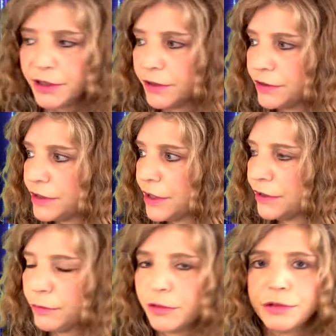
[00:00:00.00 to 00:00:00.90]
on the other side
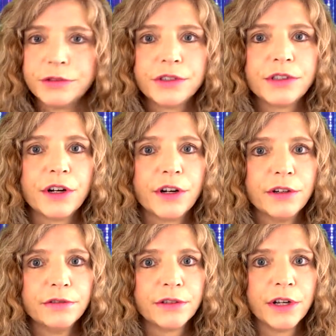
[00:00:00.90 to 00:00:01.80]
of the world
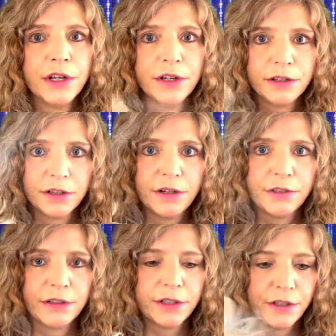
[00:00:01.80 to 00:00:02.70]
starve, the
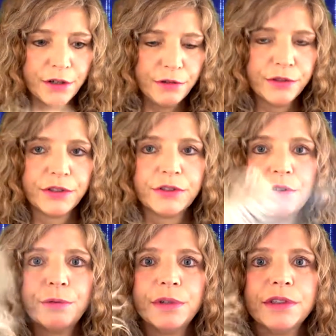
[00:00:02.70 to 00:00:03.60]
heart that knows it's
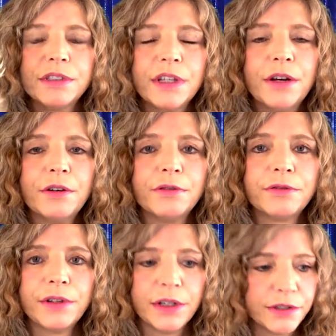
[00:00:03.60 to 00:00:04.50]
all
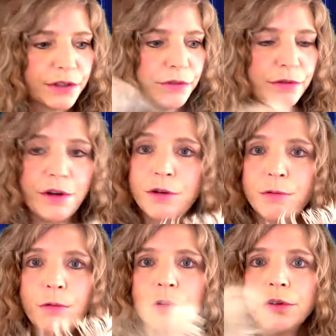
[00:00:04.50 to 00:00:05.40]
oneself, and so no
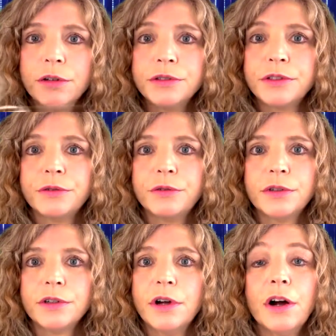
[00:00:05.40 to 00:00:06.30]
wars
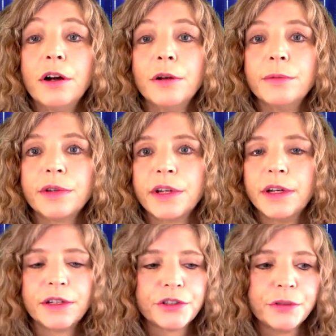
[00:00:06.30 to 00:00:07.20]
or harm
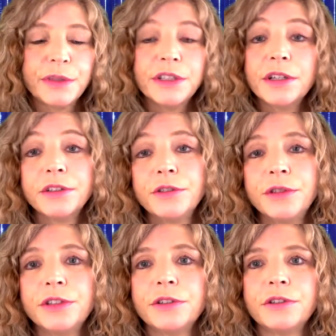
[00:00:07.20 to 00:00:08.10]
can actually be done to
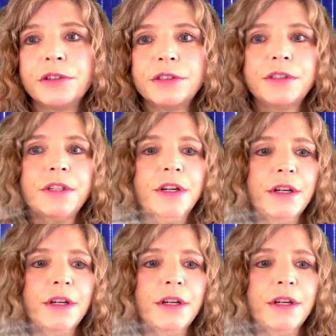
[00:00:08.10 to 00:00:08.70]
each other because